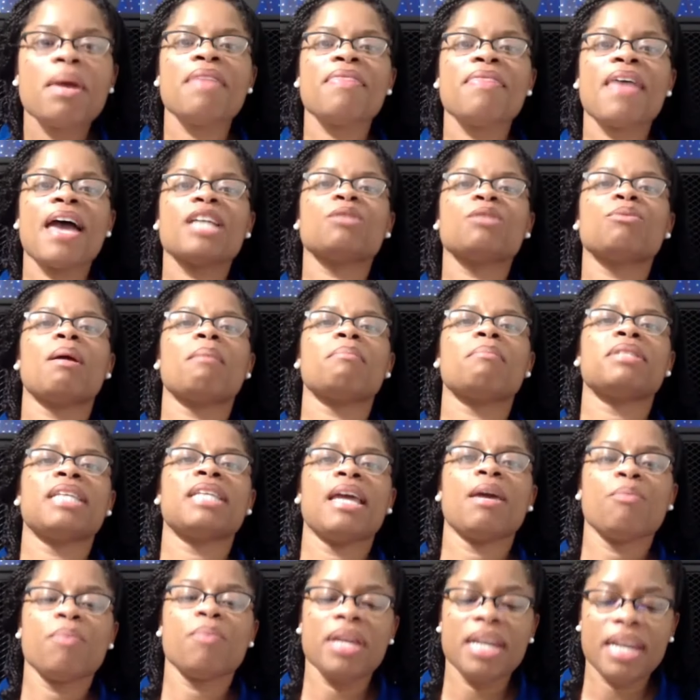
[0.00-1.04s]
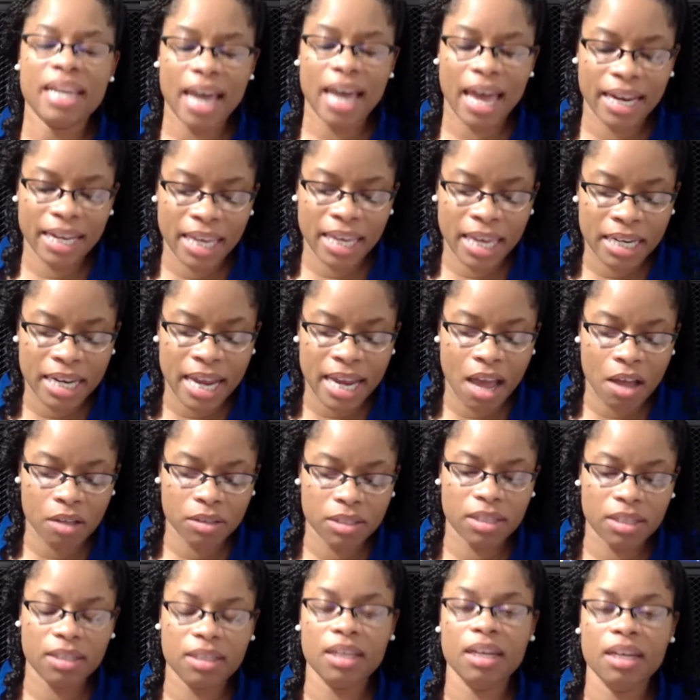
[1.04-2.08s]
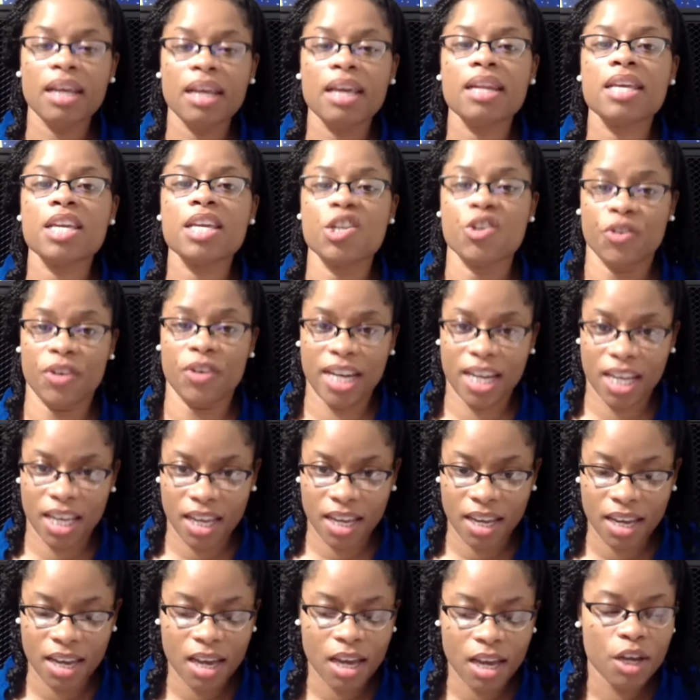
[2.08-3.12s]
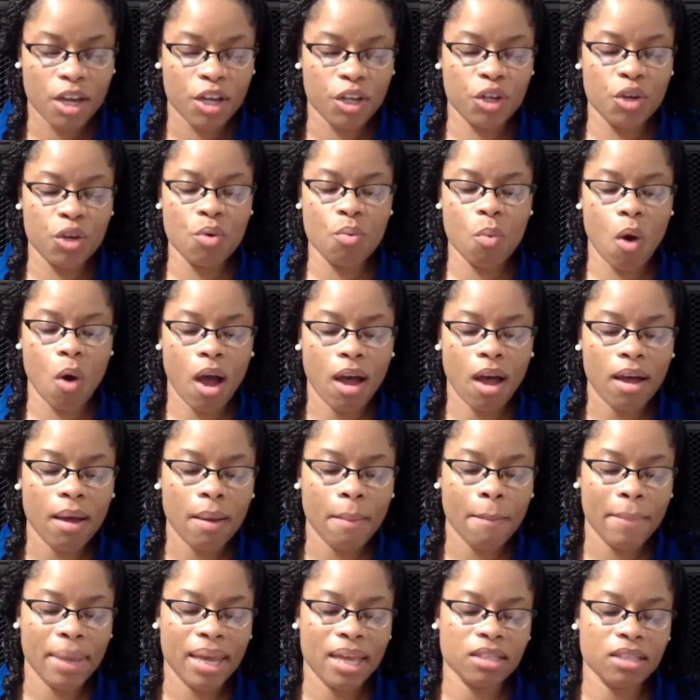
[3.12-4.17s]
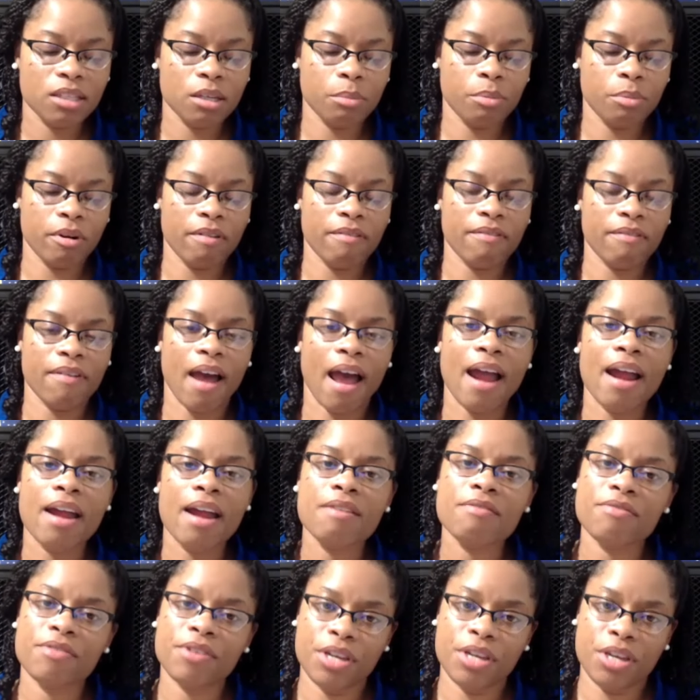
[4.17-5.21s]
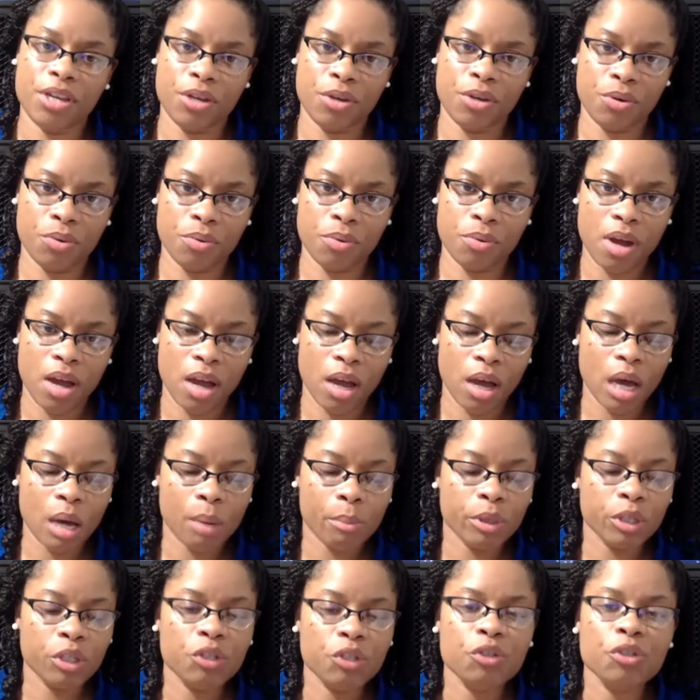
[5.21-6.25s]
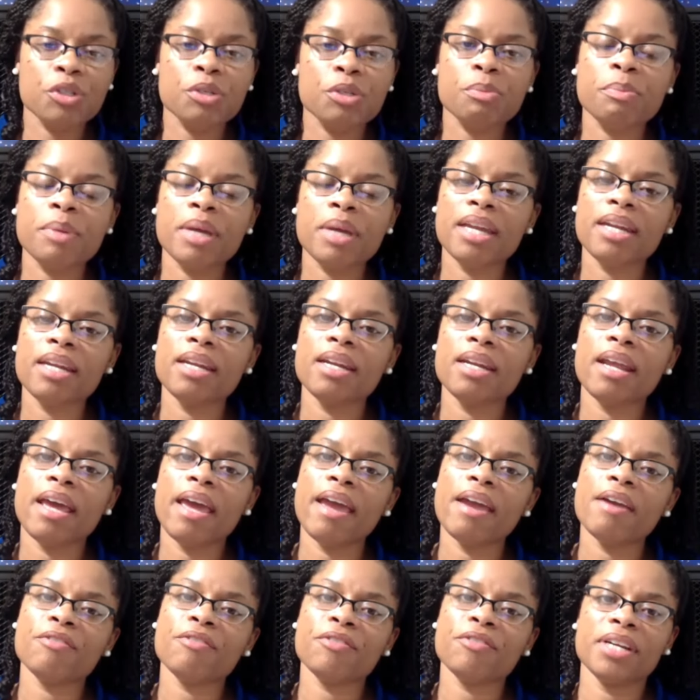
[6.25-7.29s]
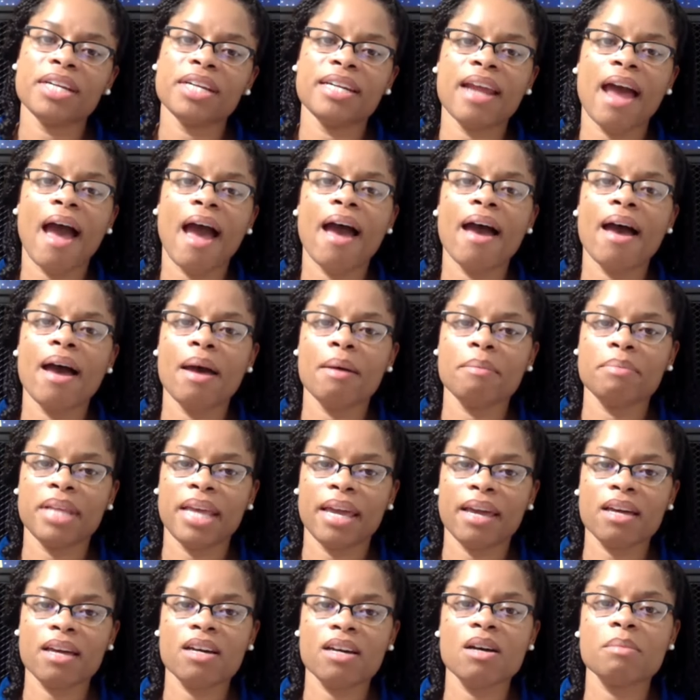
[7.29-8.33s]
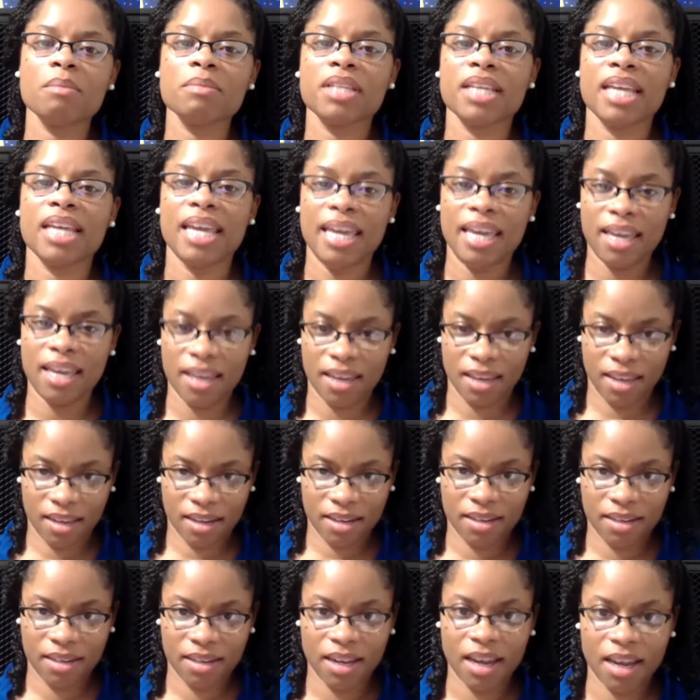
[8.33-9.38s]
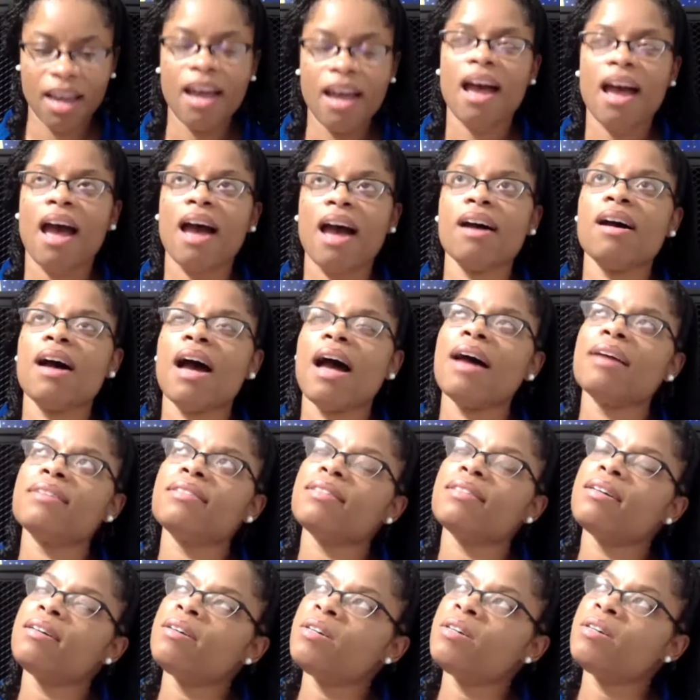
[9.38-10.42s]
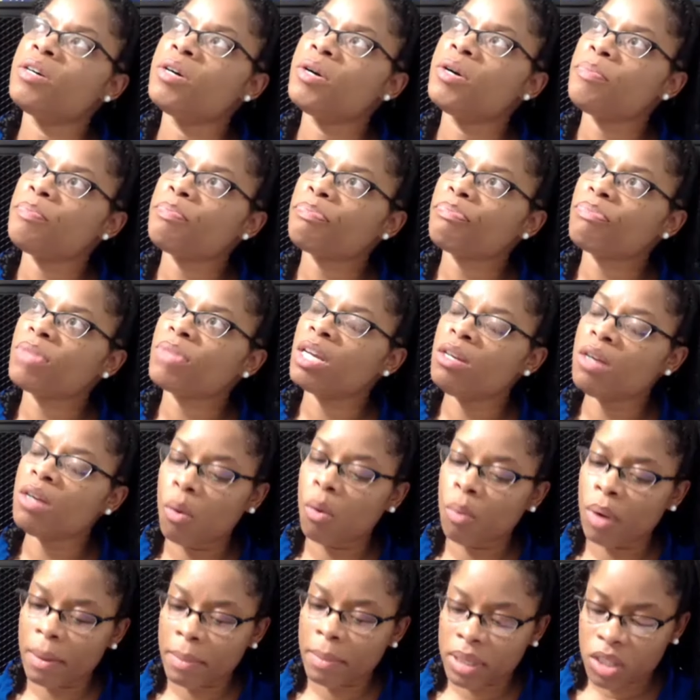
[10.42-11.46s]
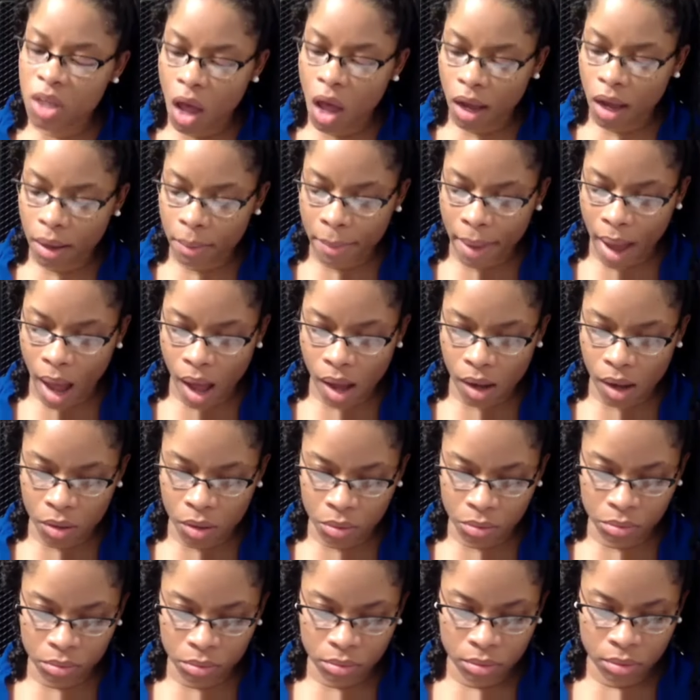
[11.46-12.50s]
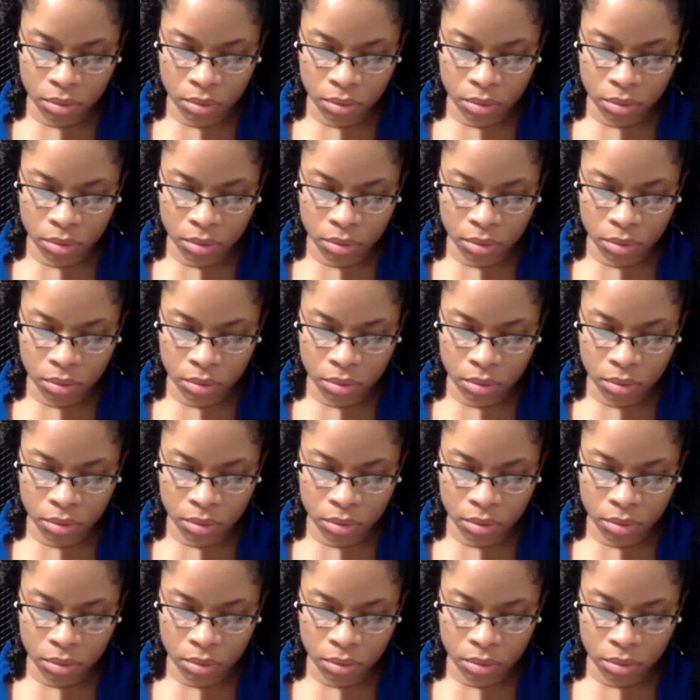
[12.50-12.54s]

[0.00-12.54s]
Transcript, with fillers: that's what I'm saying. We got to get down to the nitty gritty. You want a man to provide for you, but you spending every dime that comes in. You know, women talk about